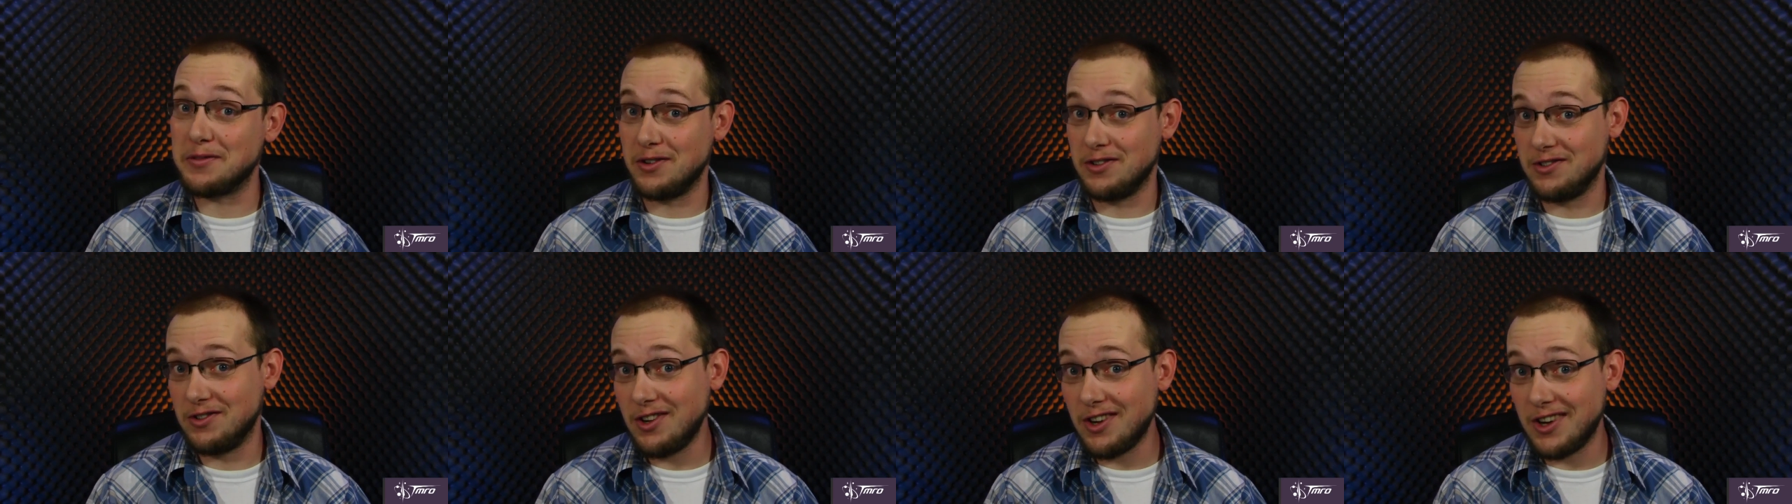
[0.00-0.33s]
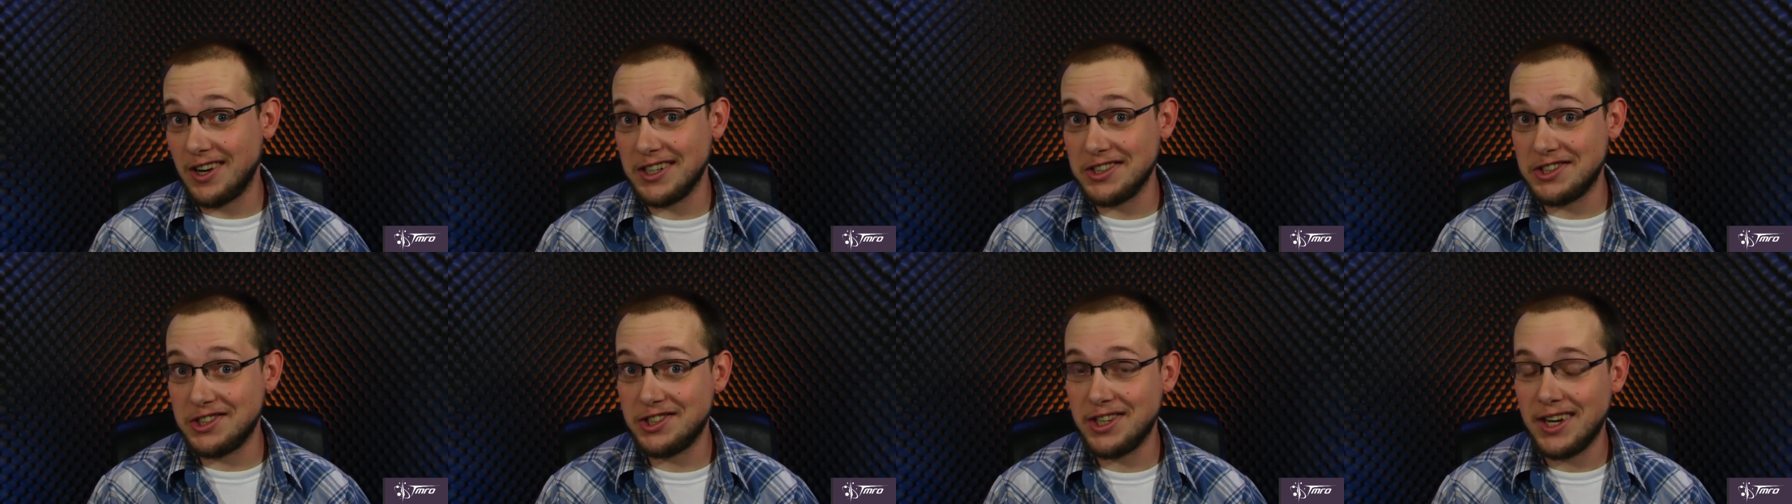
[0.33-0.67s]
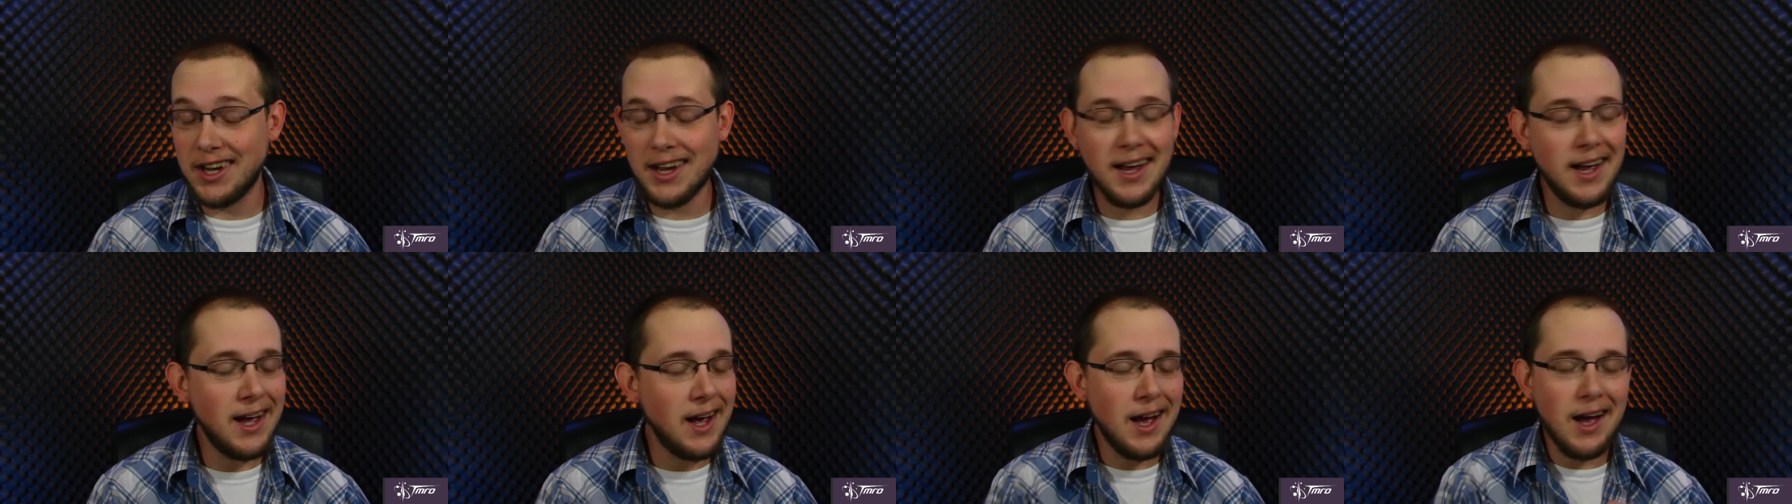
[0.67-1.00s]
for launch,
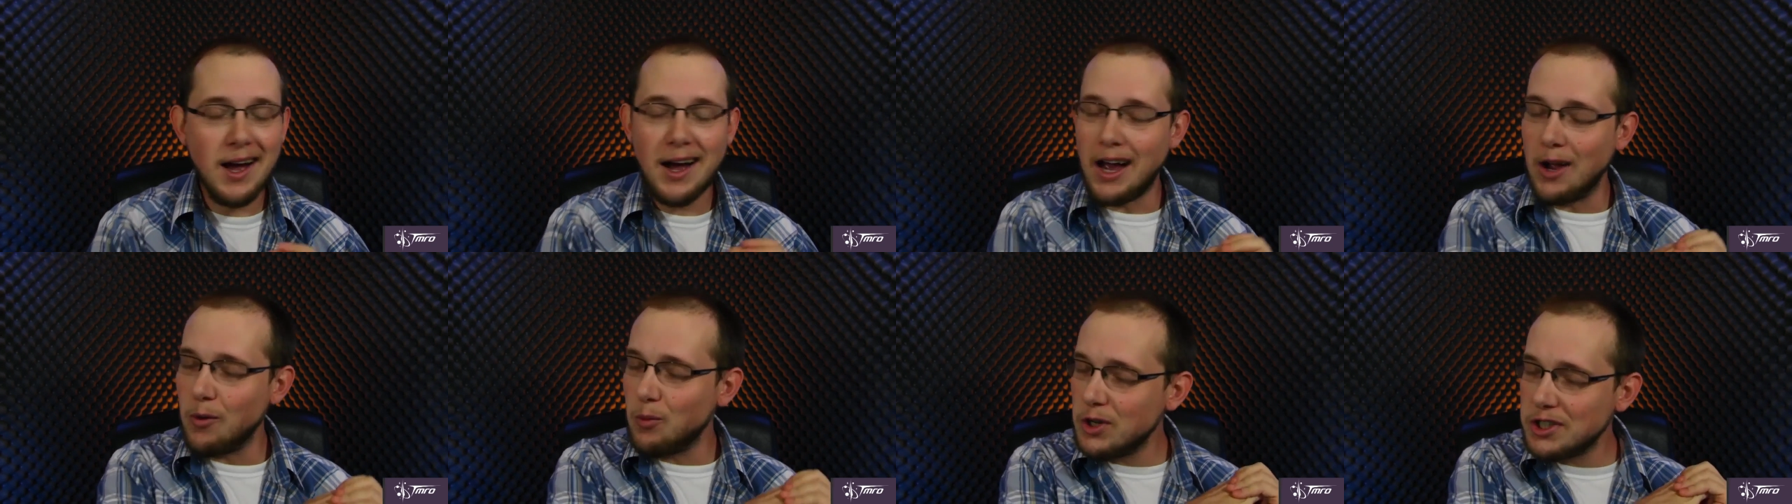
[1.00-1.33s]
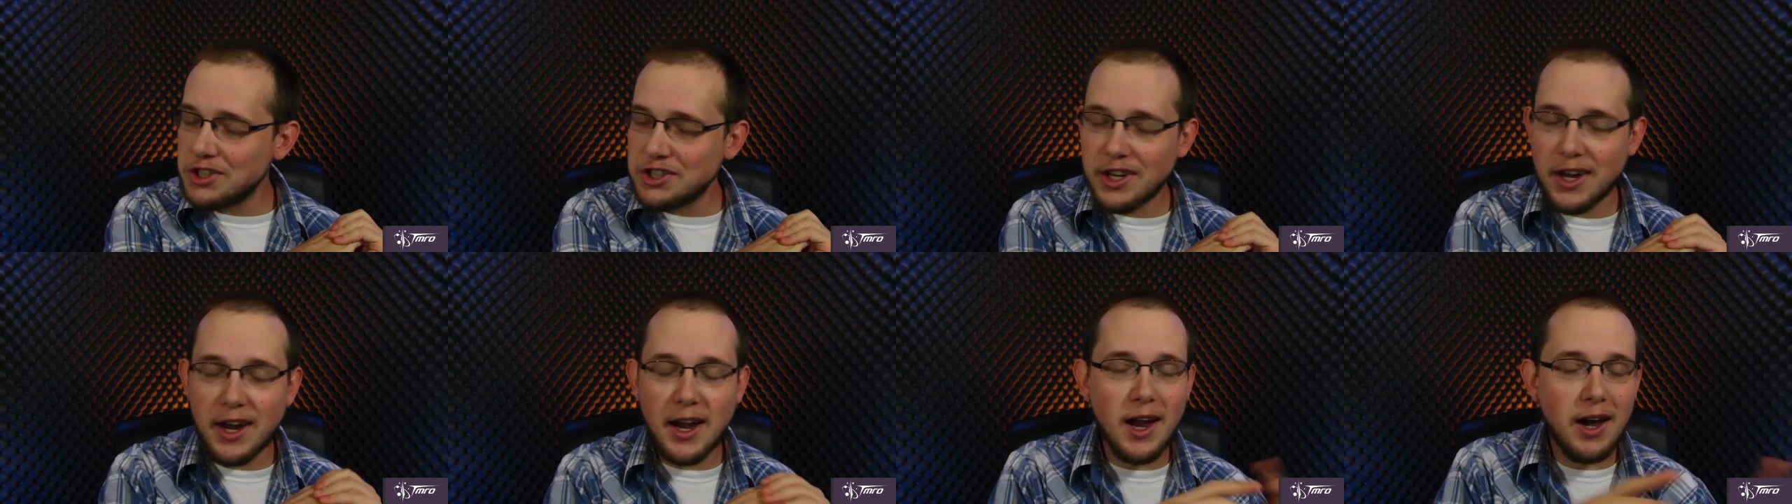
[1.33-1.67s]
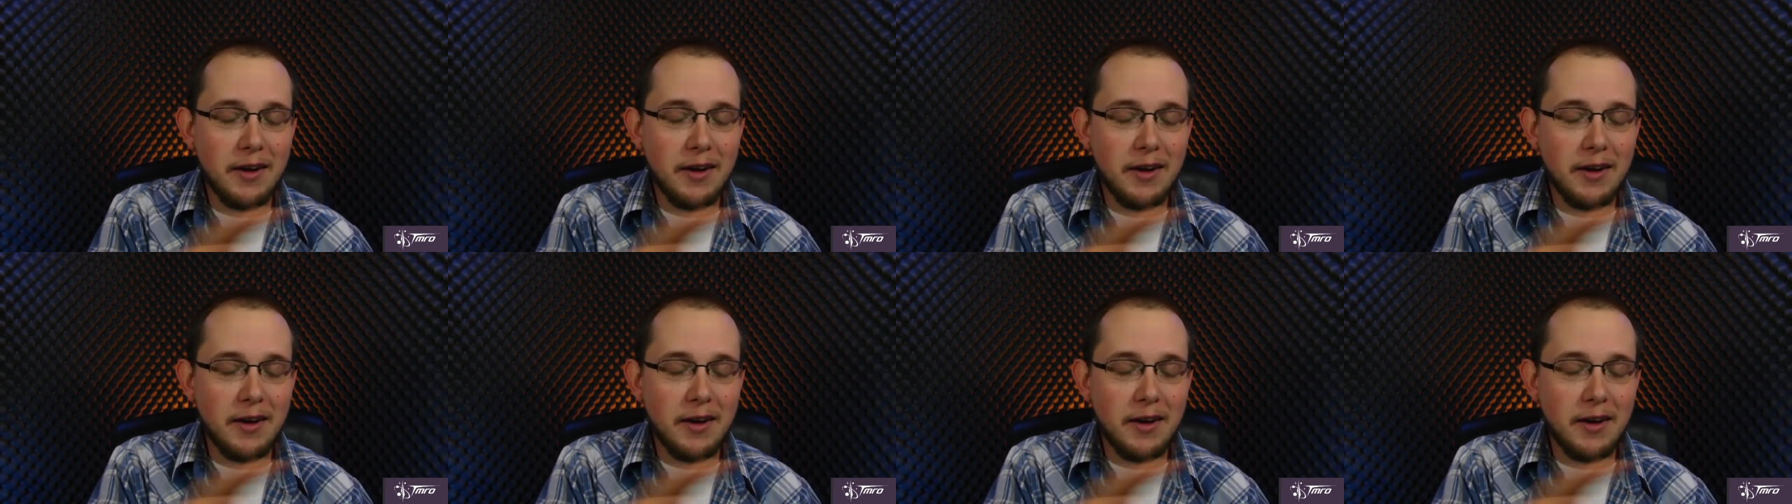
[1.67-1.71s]
I wish